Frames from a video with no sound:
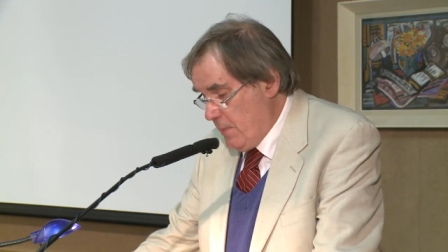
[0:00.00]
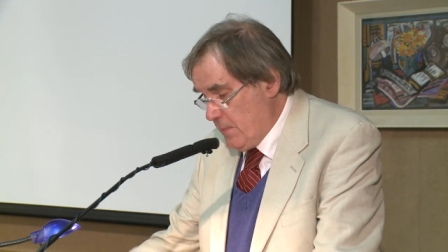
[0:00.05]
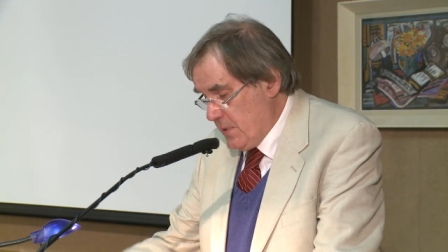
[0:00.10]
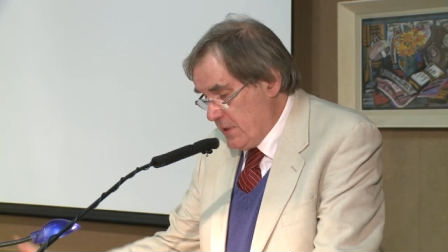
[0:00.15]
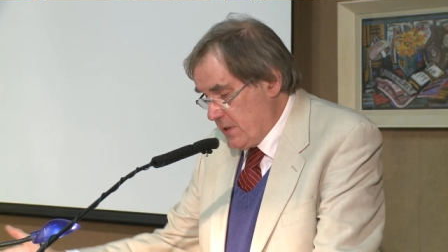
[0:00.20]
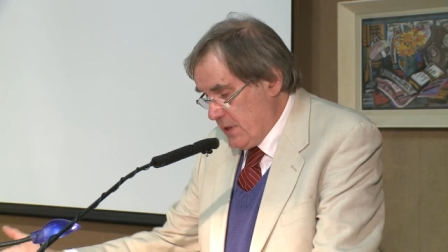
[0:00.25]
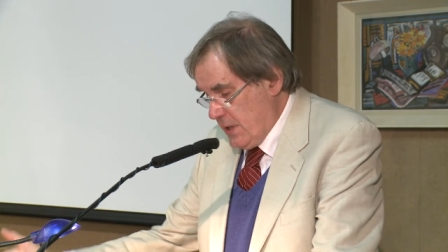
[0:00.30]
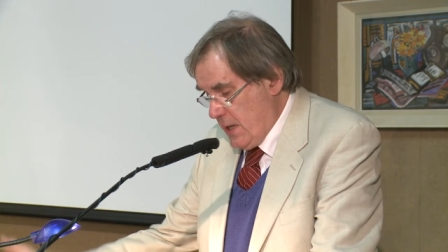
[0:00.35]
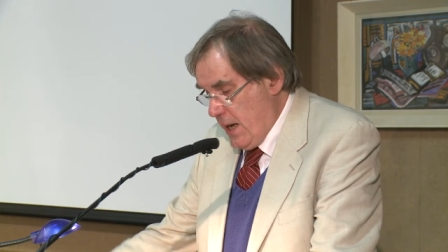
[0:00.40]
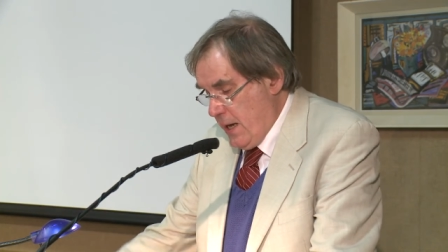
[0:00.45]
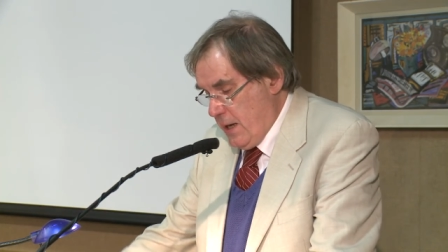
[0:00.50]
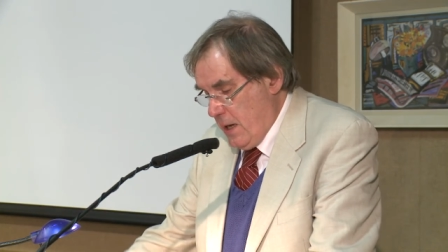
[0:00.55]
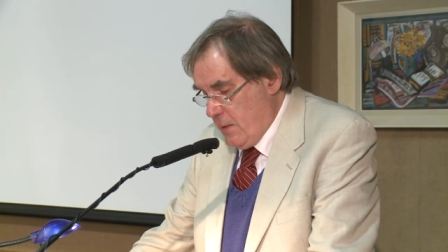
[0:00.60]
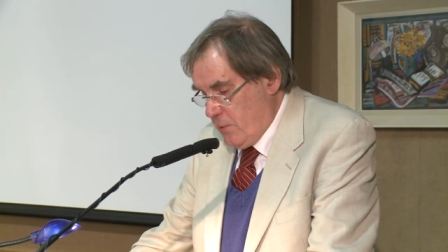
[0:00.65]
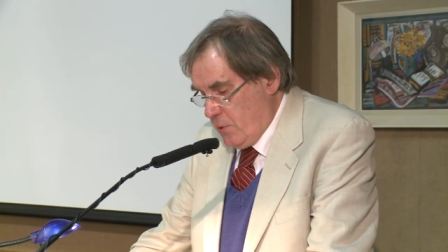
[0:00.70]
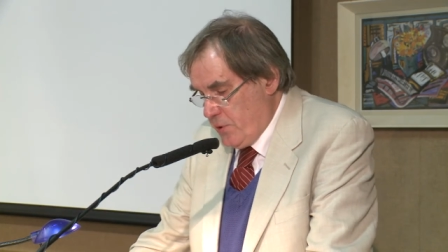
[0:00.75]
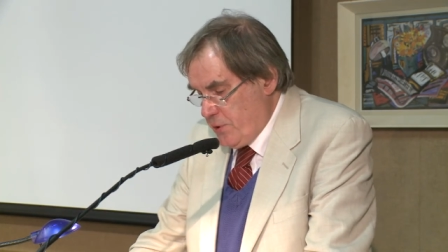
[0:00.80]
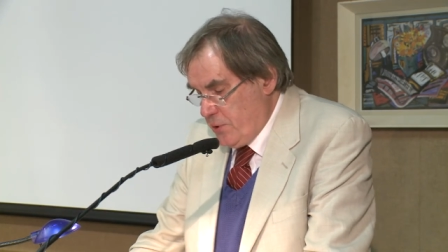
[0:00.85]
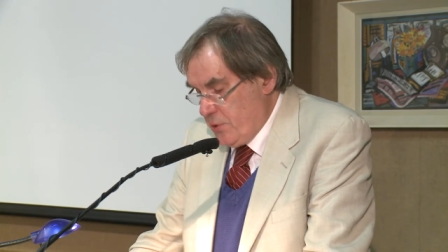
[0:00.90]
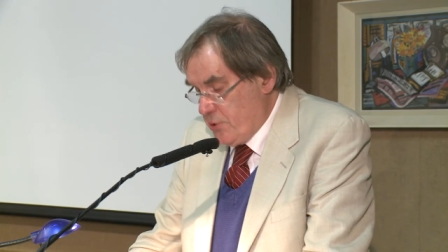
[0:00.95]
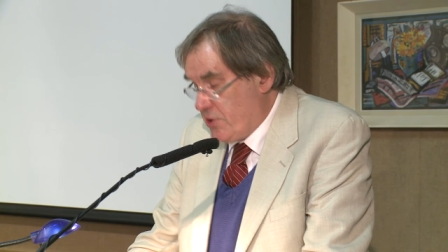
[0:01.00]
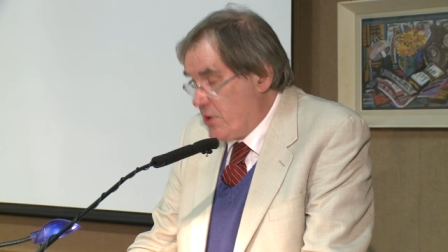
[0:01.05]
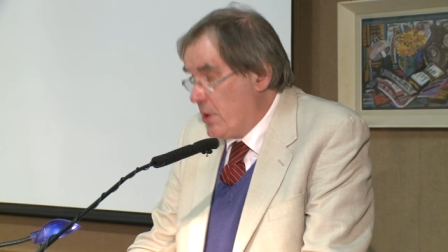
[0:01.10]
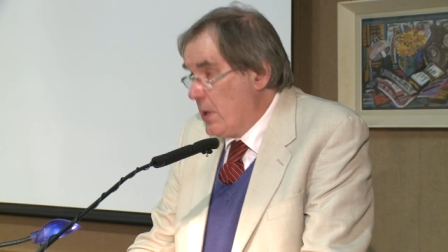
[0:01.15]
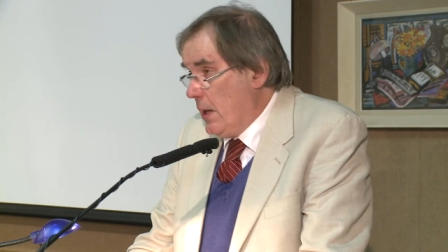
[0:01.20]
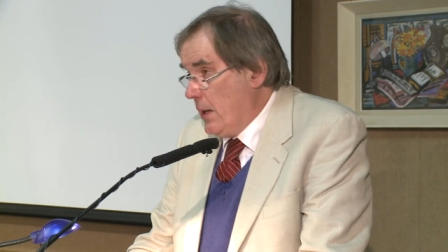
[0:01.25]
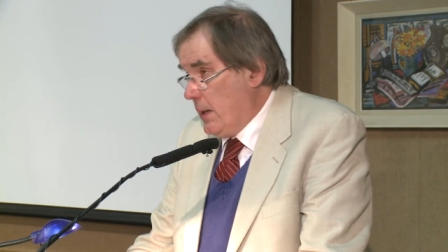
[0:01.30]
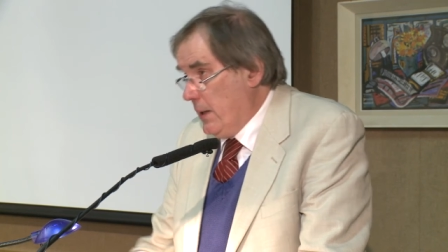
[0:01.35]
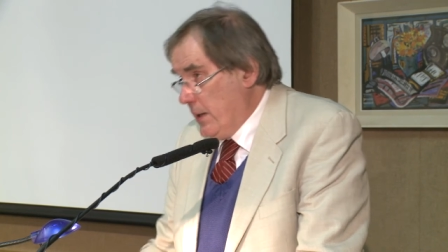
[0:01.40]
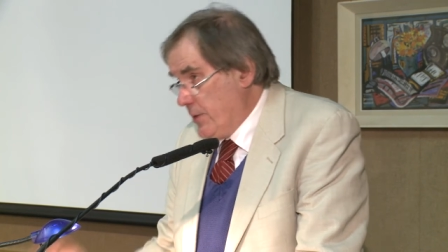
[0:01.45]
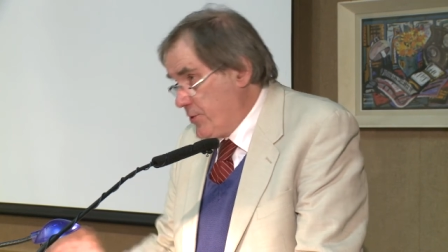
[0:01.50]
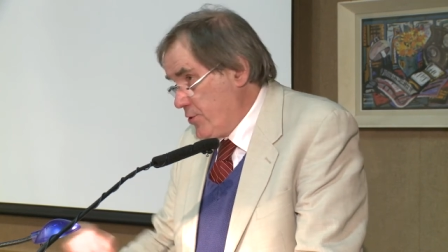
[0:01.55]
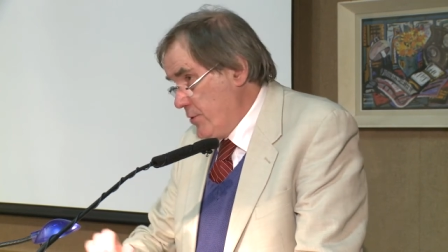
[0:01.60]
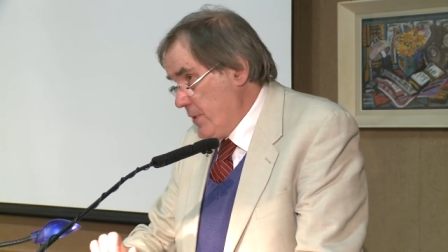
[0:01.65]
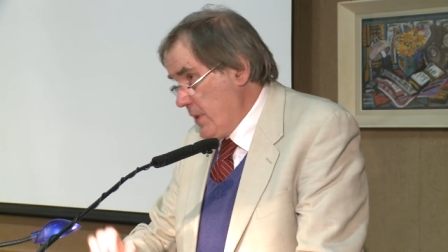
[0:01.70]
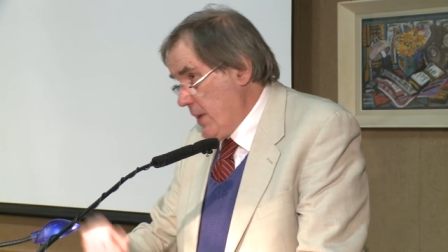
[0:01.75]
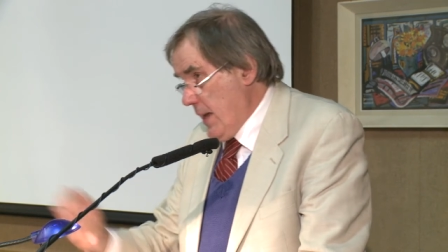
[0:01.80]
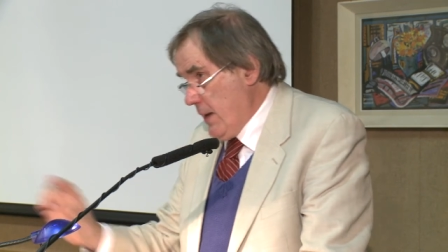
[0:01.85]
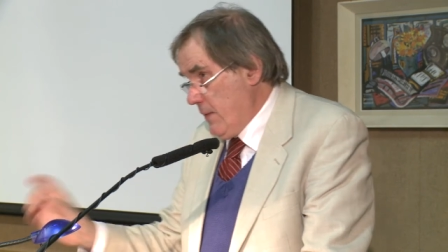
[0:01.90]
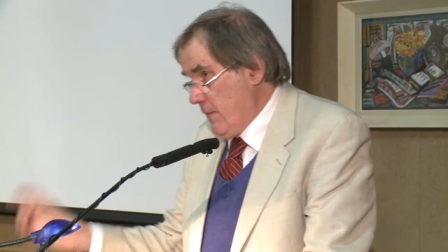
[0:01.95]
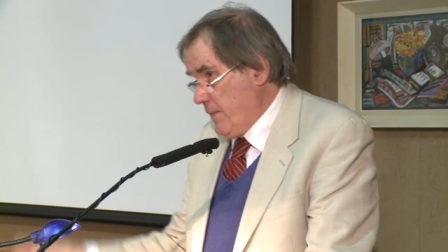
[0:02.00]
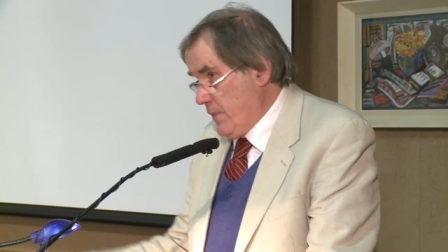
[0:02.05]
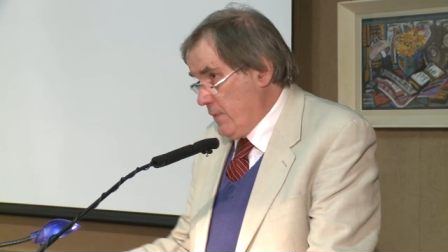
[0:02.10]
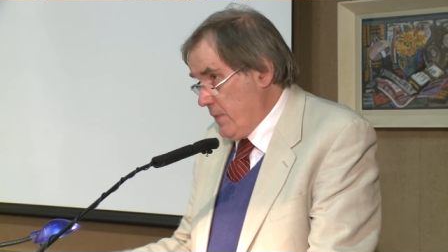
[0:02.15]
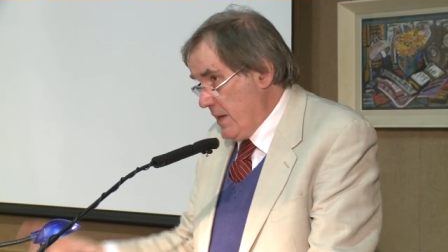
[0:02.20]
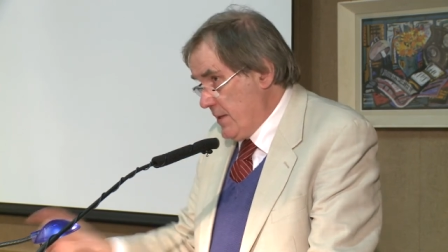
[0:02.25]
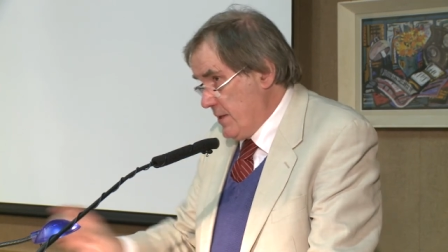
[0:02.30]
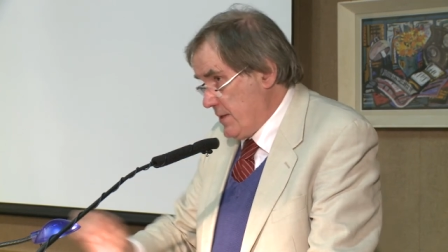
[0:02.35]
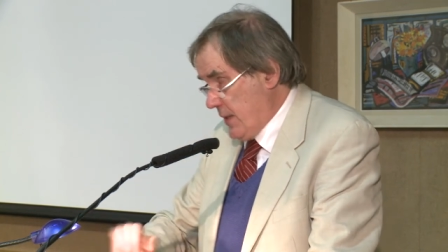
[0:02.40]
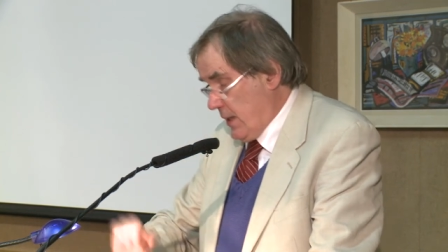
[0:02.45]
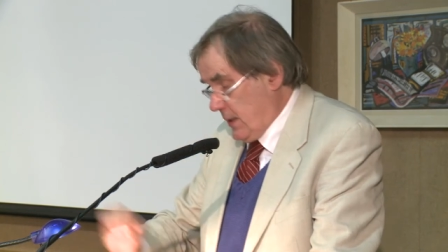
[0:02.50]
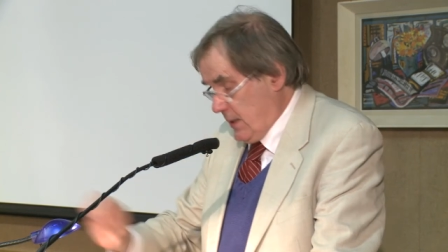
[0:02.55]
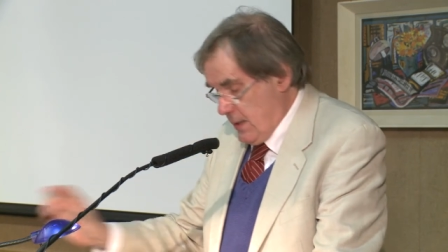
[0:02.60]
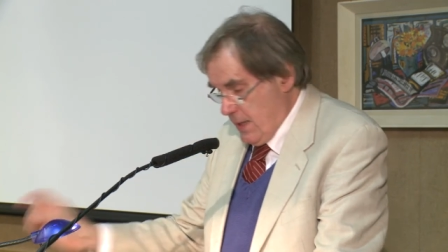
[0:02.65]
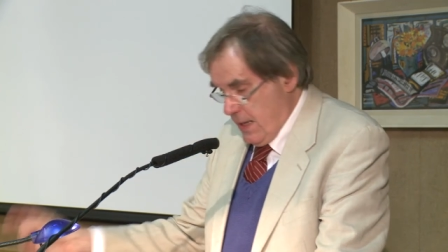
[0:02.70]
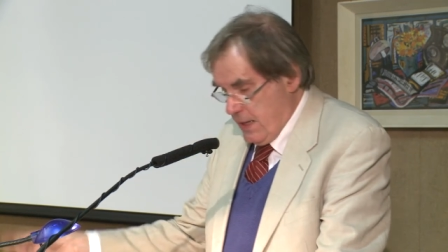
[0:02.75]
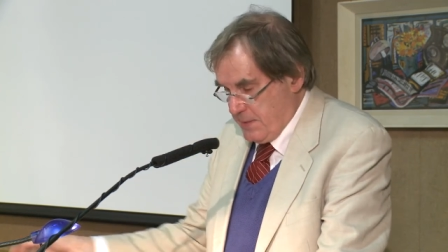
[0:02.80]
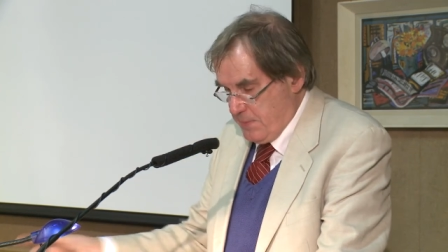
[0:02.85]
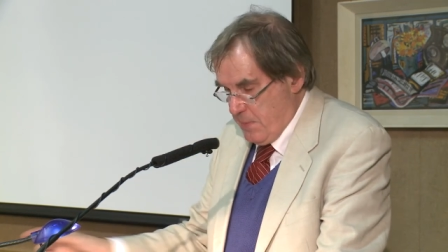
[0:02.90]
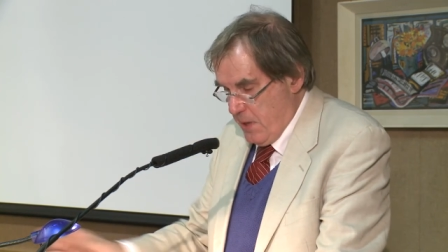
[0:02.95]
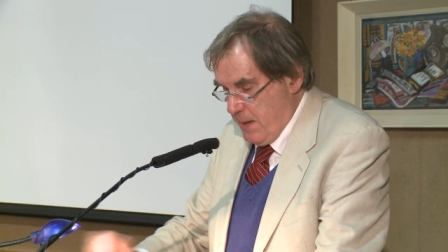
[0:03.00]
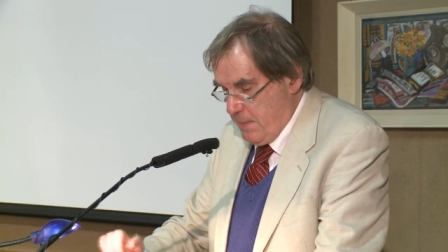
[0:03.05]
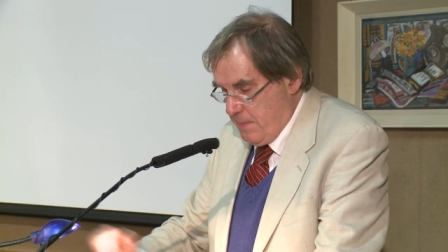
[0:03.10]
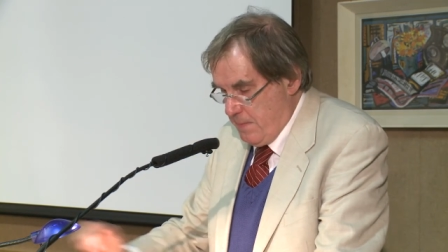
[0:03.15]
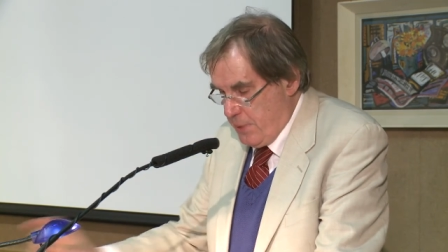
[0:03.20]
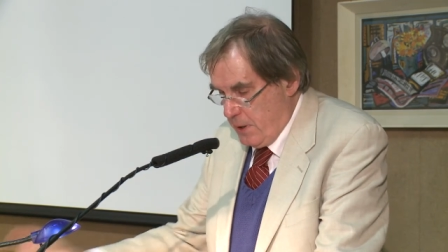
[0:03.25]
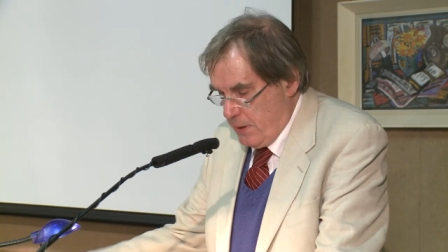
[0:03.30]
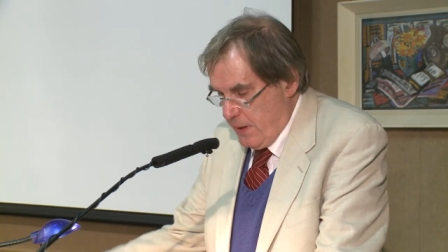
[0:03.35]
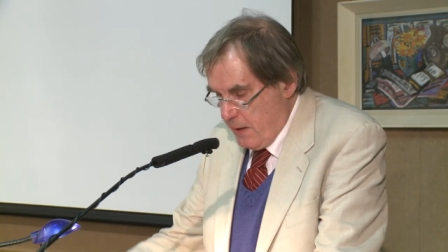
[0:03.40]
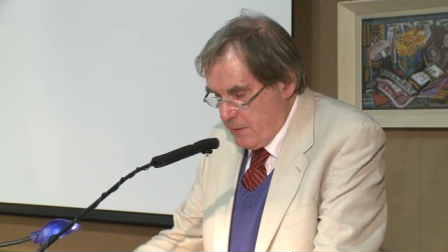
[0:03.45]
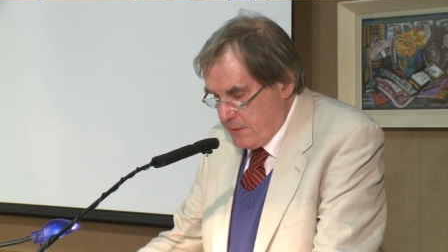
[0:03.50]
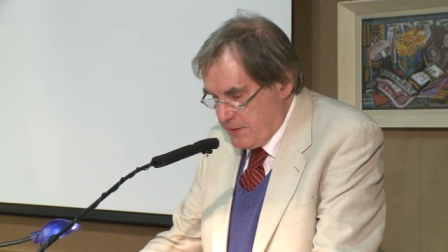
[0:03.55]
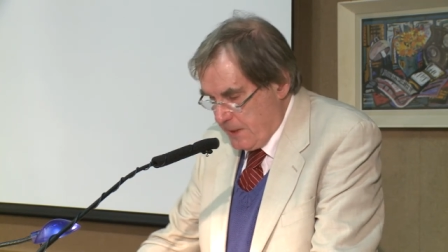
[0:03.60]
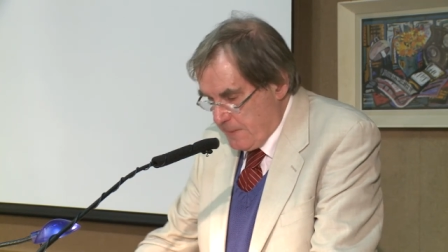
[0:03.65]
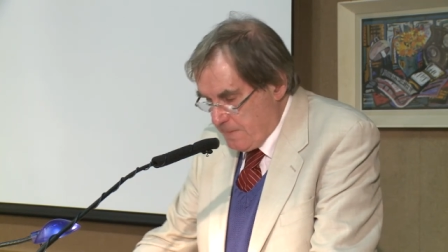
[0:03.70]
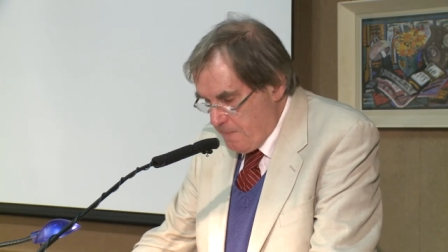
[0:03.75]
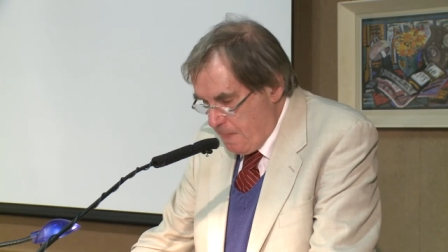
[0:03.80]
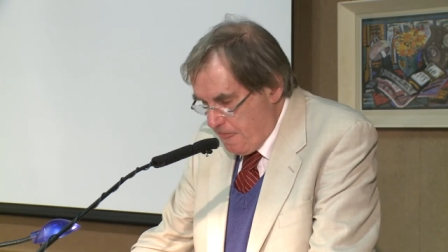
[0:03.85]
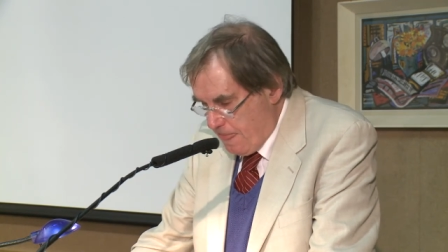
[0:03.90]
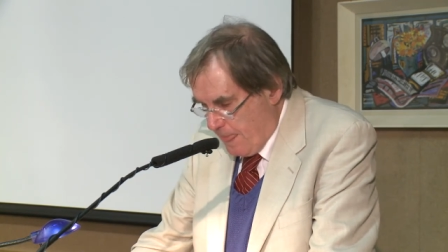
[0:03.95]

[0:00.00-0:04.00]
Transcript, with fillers: but tonight I will use literary and forensic as my polarity.